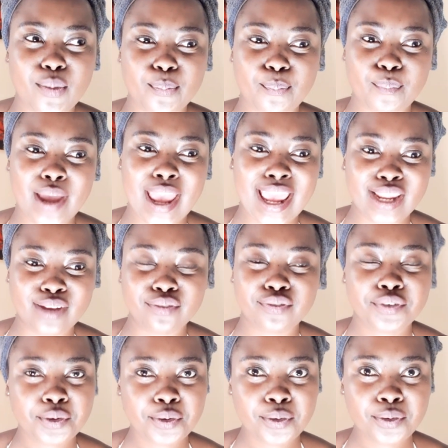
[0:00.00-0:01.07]

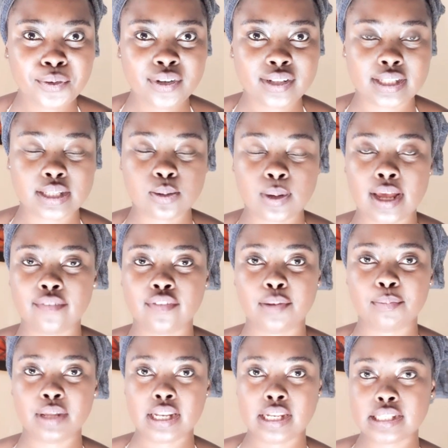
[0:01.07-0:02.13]
painful, that's why I
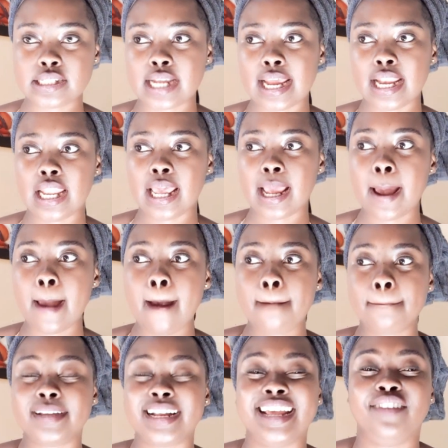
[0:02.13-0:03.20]
haven't been styling,
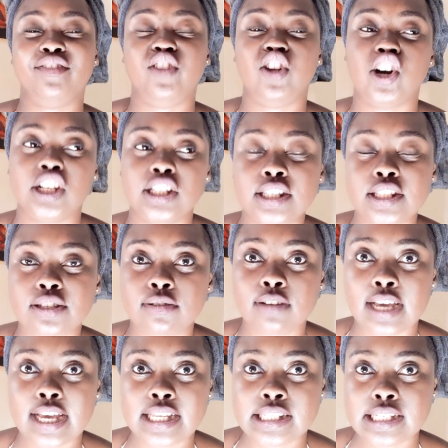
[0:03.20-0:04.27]
but I have knots, you
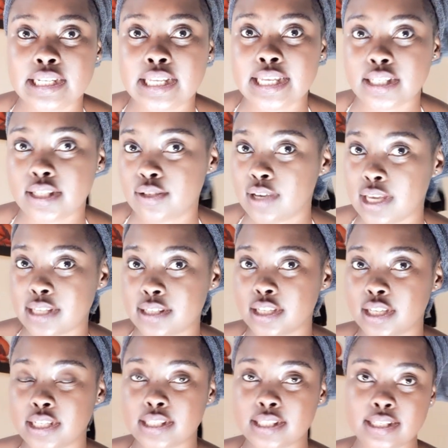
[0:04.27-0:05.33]
guys, in case you guys are
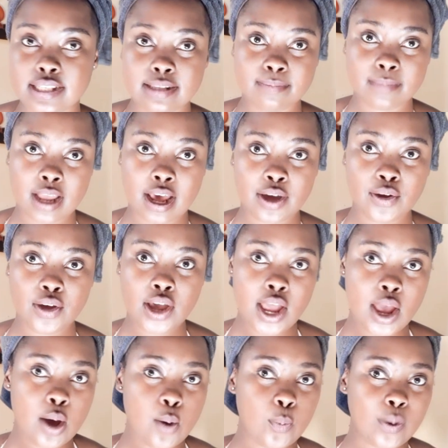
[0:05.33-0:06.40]
gonna see them now
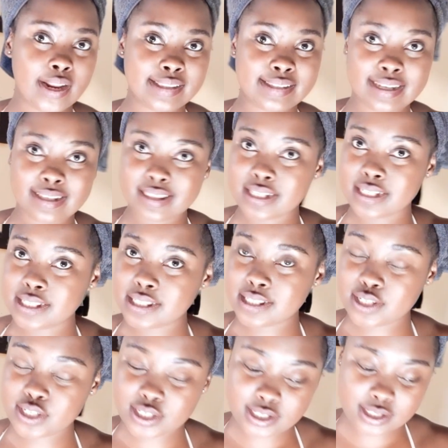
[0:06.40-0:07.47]
when I take this
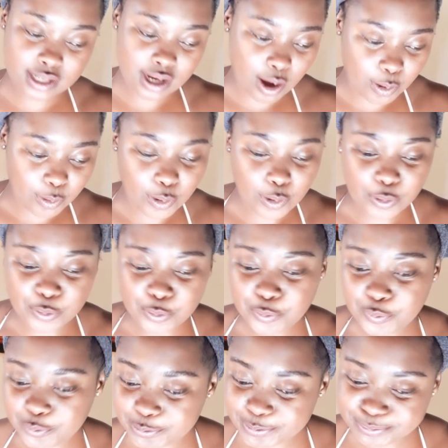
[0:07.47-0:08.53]
towel
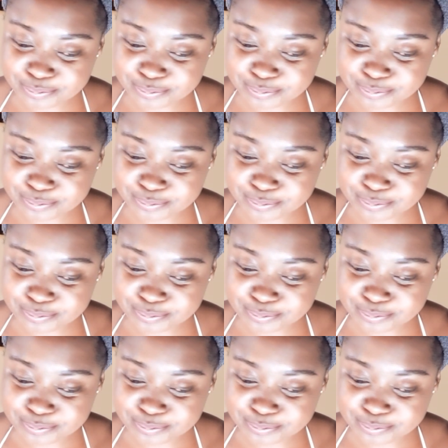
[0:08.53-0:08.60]
off.